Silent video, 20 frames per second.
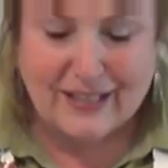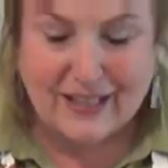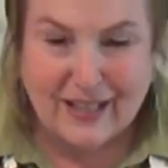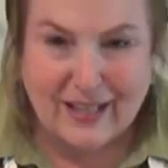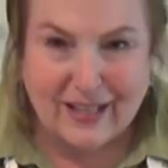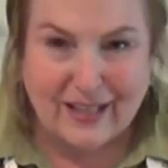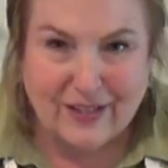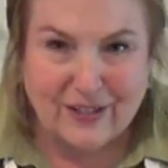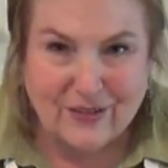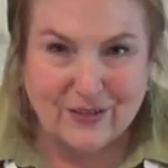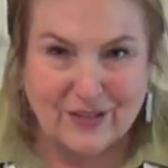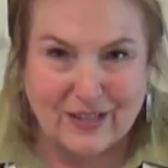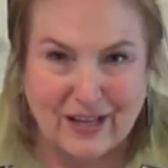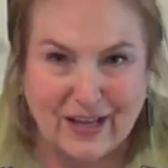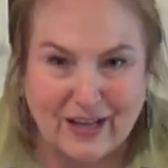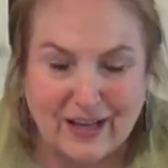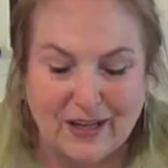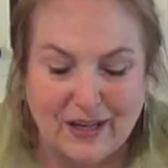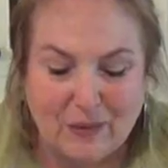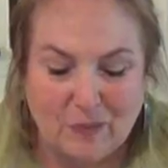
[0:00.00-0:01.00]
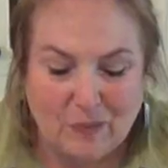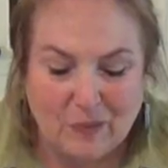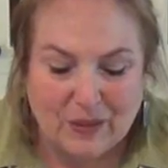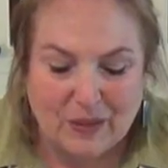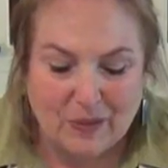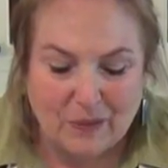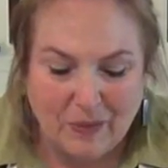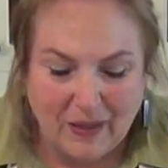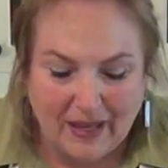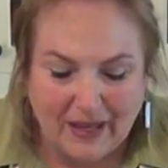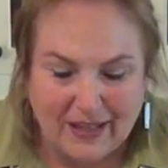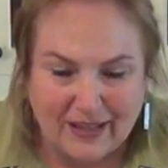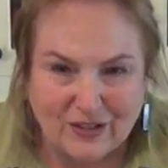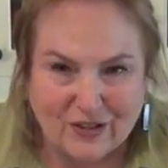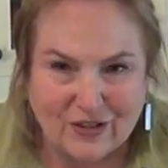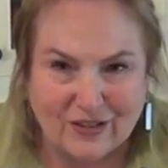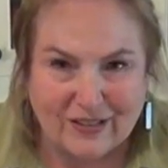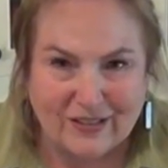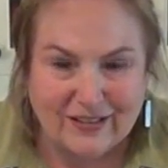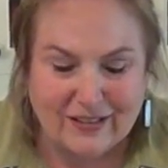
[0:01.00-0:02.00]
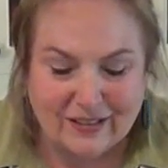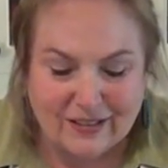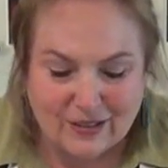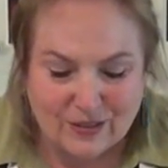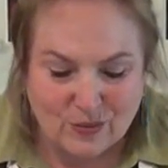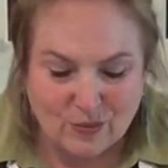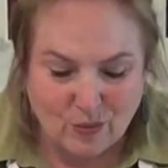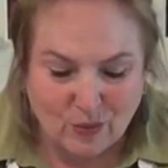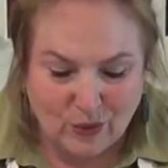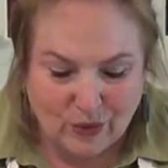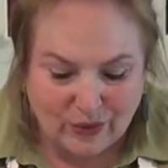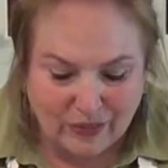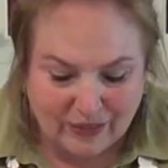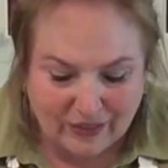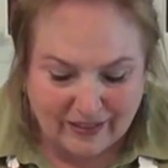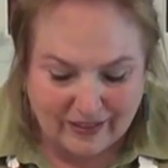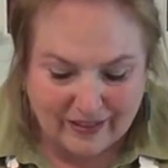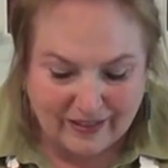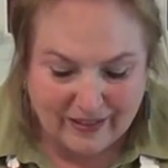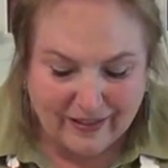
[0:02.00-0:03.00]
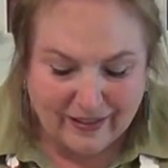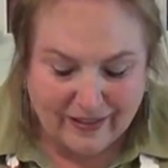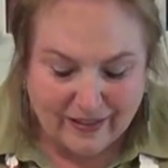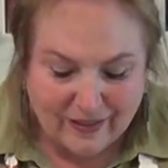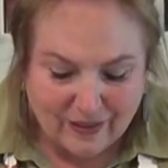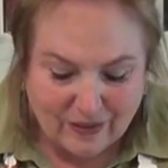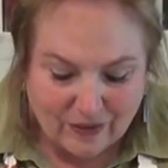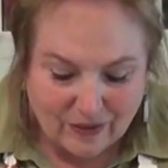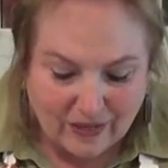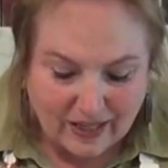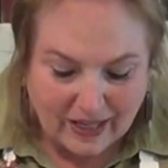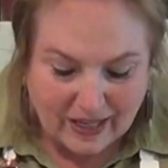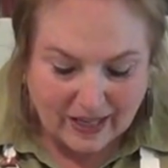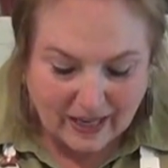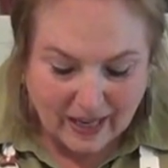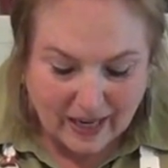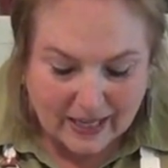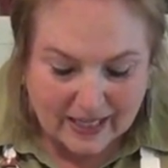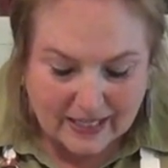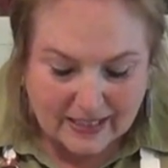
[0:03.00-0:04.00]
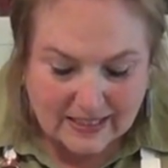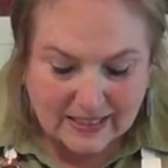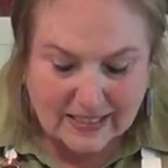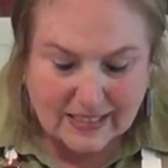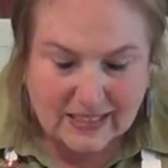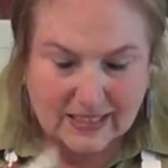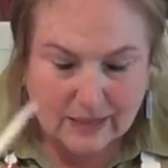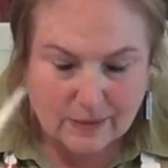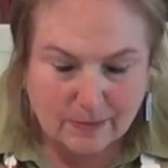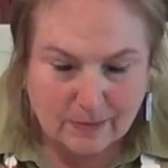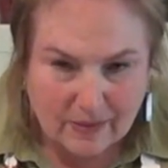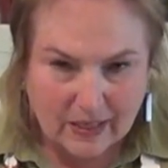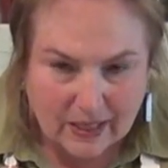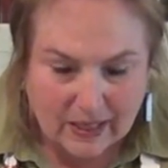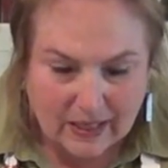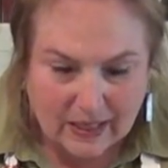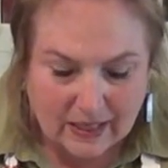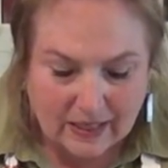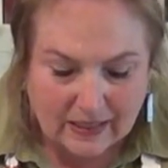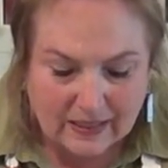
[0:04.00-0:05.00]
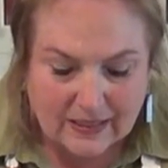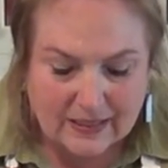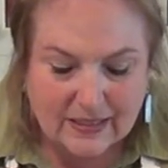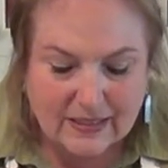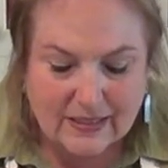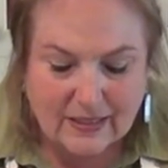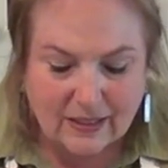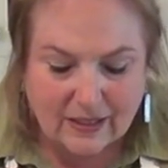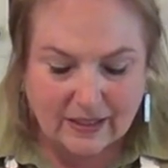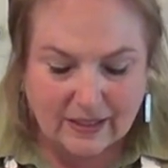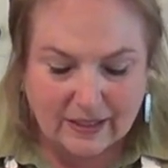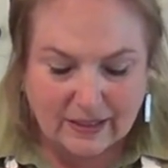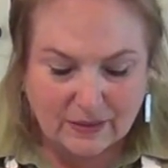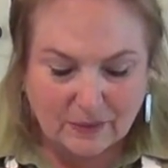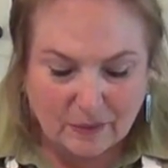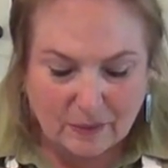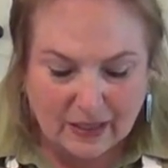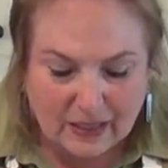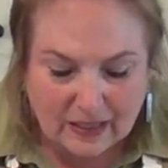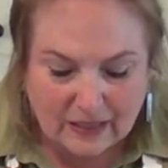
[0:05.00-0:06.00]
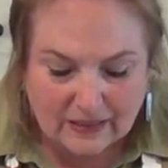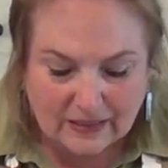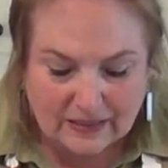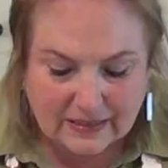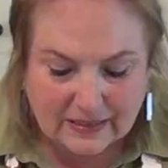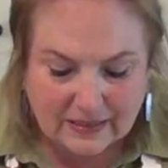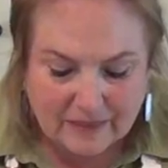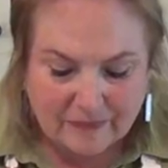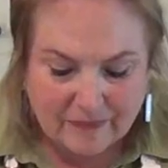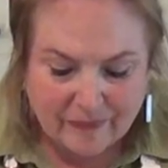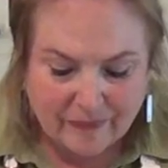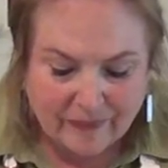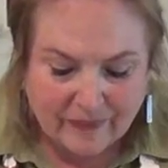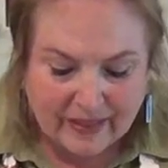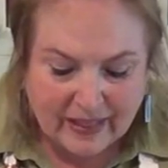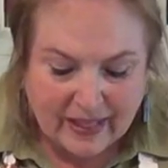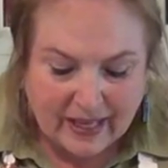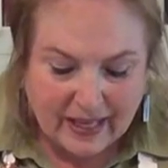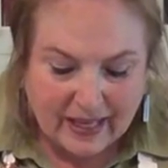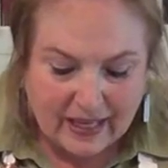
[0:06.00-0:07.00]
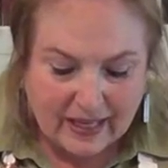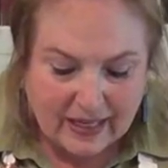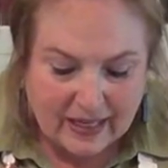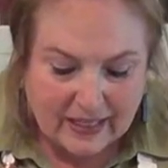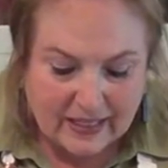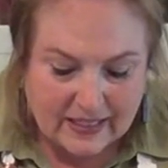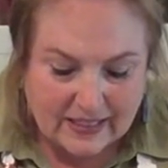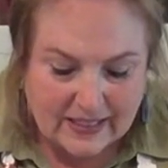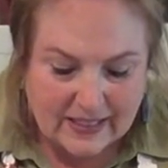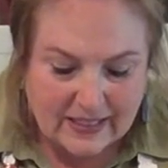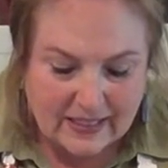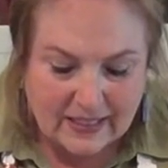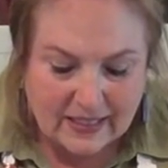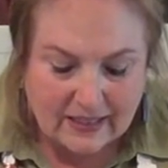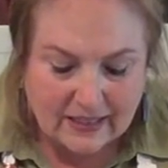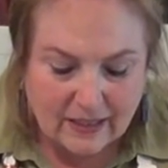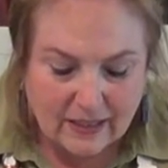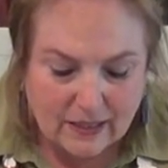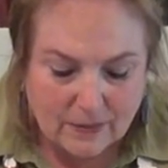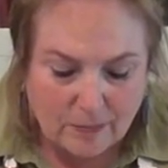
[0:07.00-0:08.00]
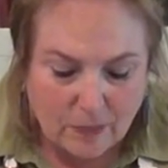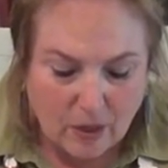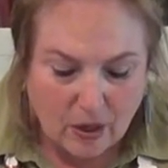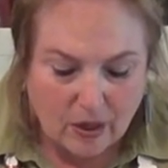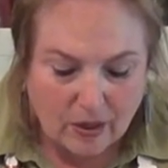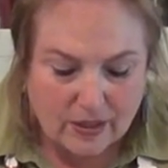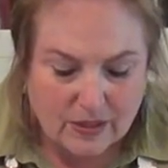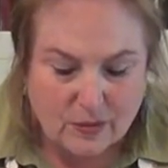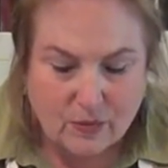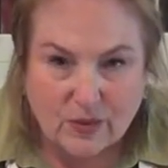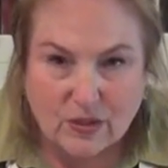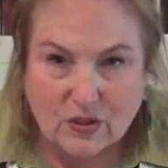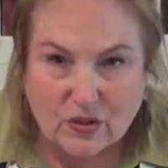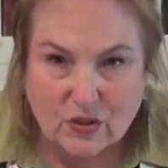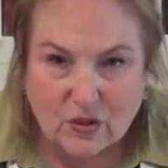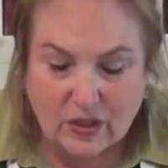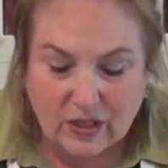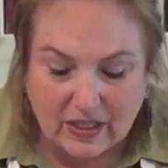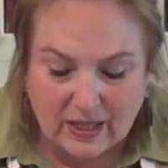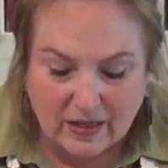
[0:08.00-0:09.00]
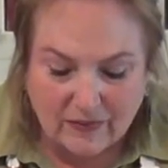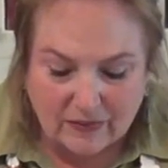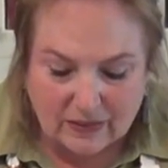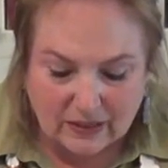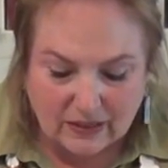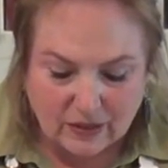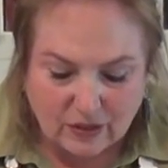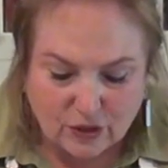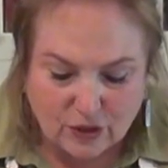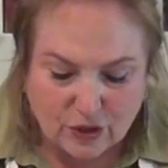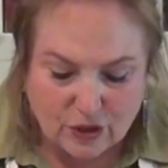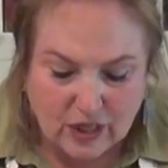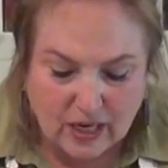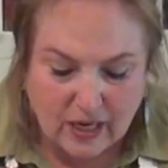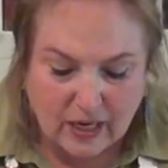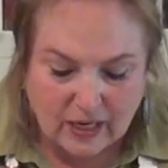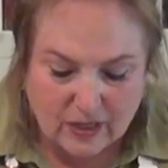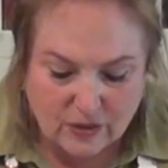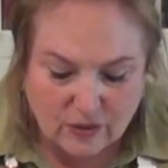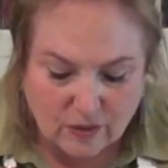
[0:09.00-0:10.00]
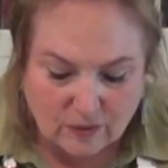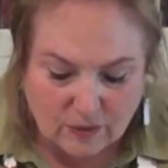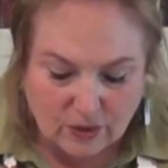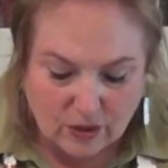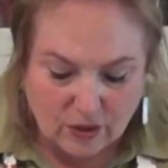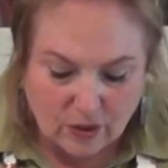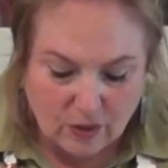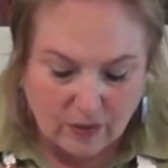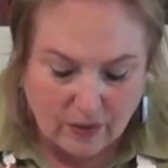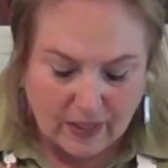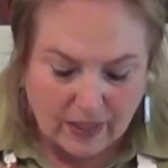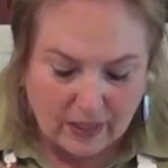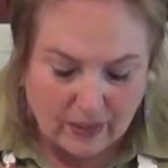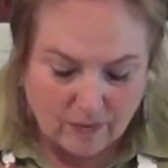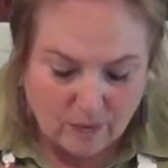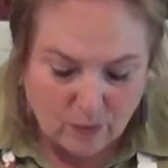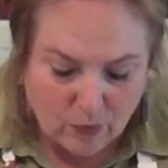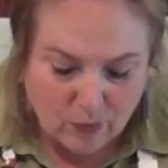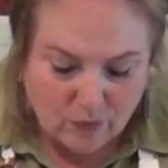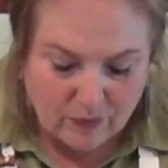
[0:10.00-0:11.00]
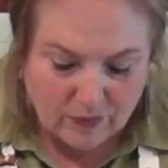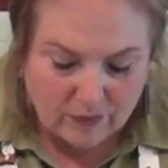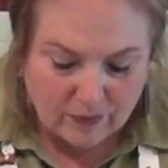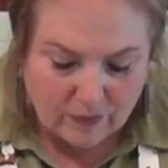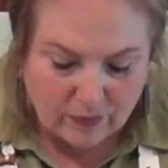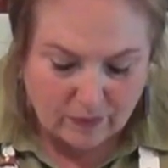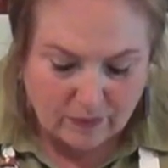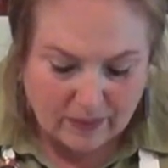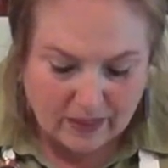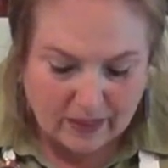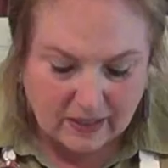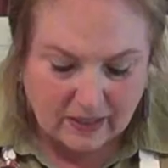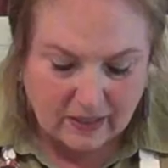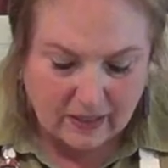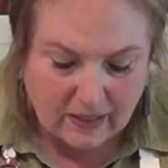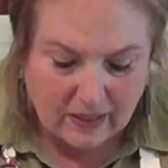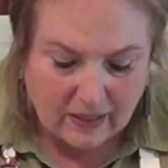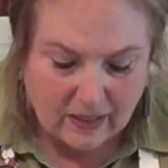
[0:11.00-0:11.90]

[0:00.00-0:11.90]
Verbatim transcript: take your time, be patient, it's worth it. Okay, I can smell it starting to melt, and I can see little parts where it's starting to have a little shine, so I'm going to go ahead and move it for a minute.